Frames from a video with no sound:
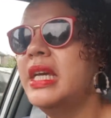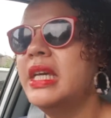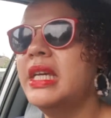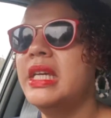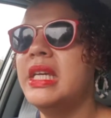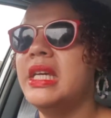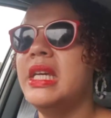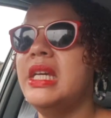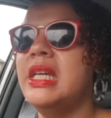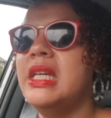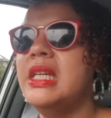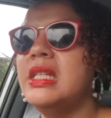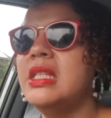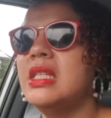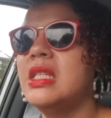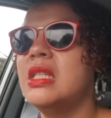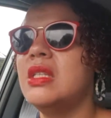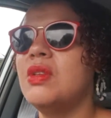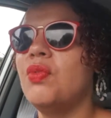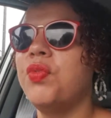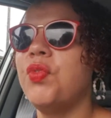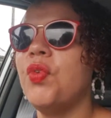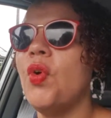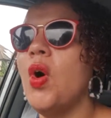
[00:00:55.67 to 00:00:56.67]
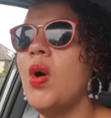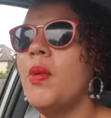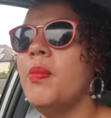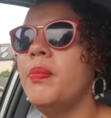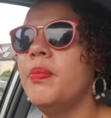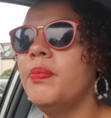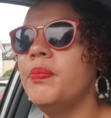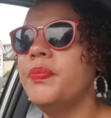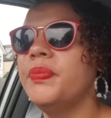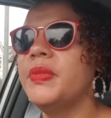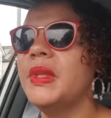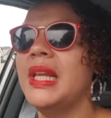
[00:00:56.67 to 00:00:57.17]
kids
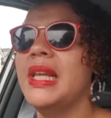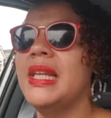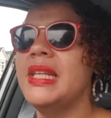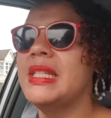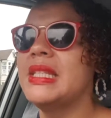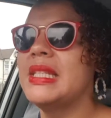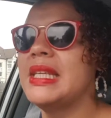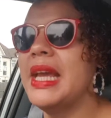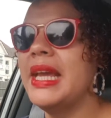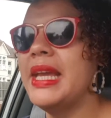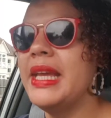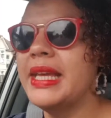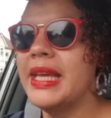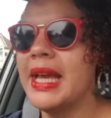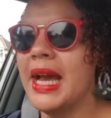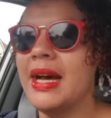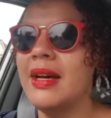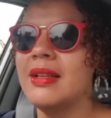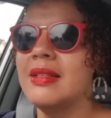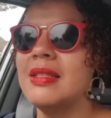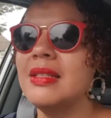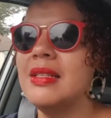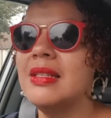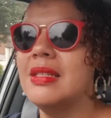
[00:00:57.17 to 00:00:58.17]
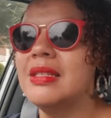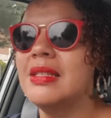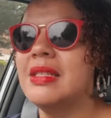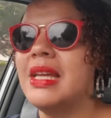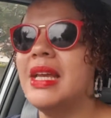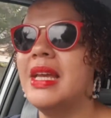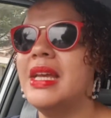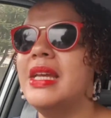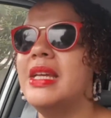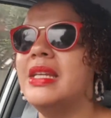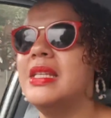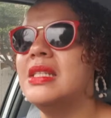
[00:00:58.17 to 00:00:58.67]
from, let's say, council
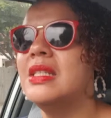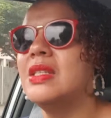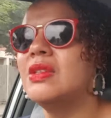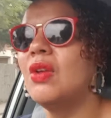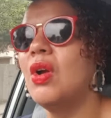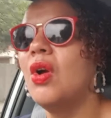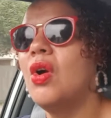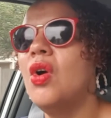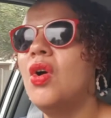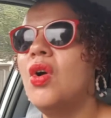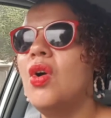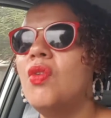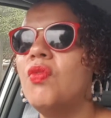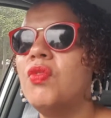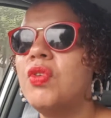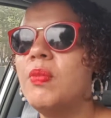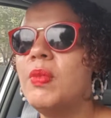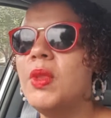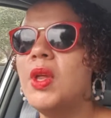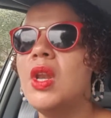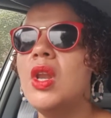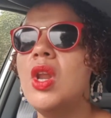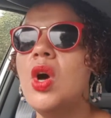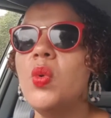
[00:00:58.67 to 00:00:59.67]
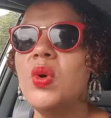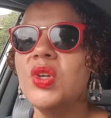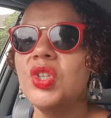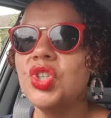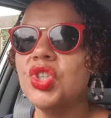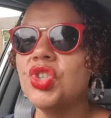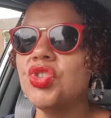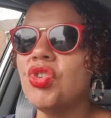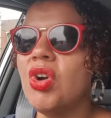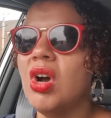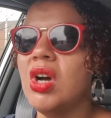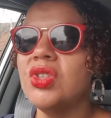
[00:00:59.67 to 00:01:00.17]
estates, from the lower
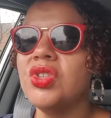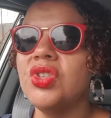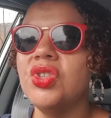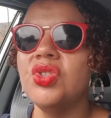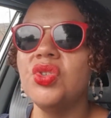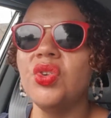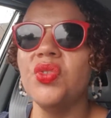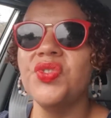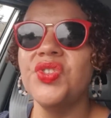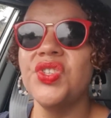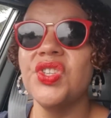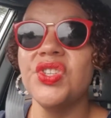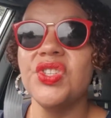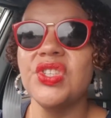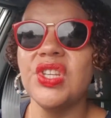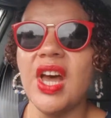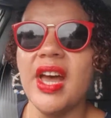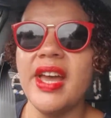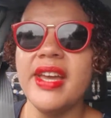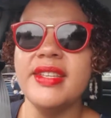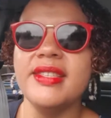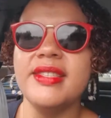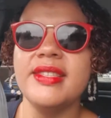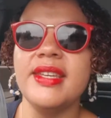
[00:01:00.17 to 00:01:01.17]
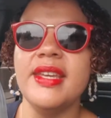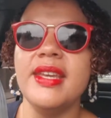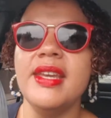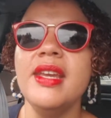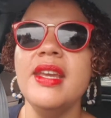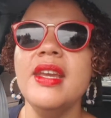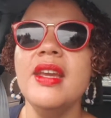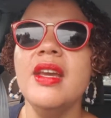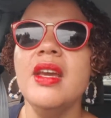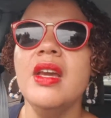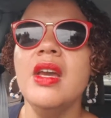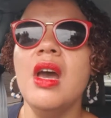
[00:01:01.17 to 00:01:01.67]
stratas of society.
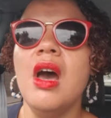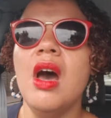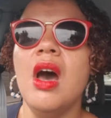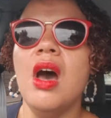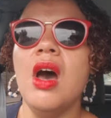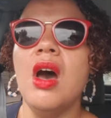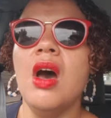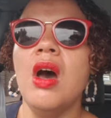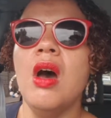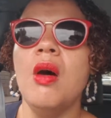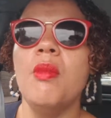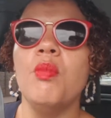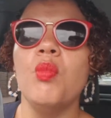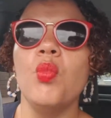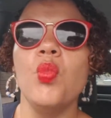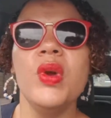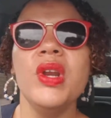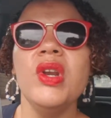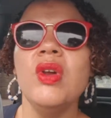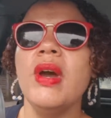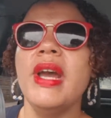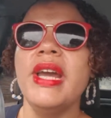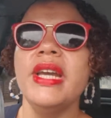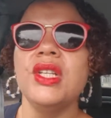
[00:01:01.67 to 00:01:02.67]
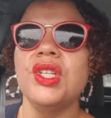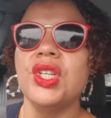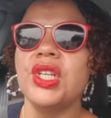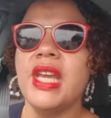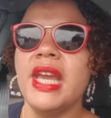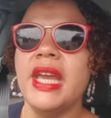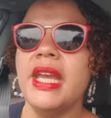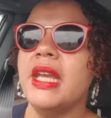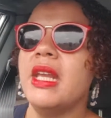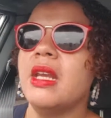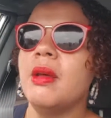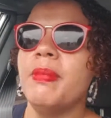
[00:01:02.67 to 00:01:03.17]
We're not
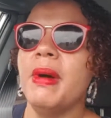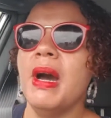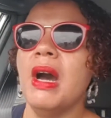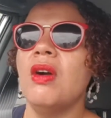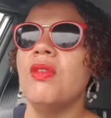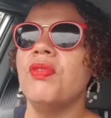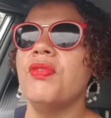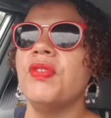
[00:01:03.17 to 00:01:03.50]
educated about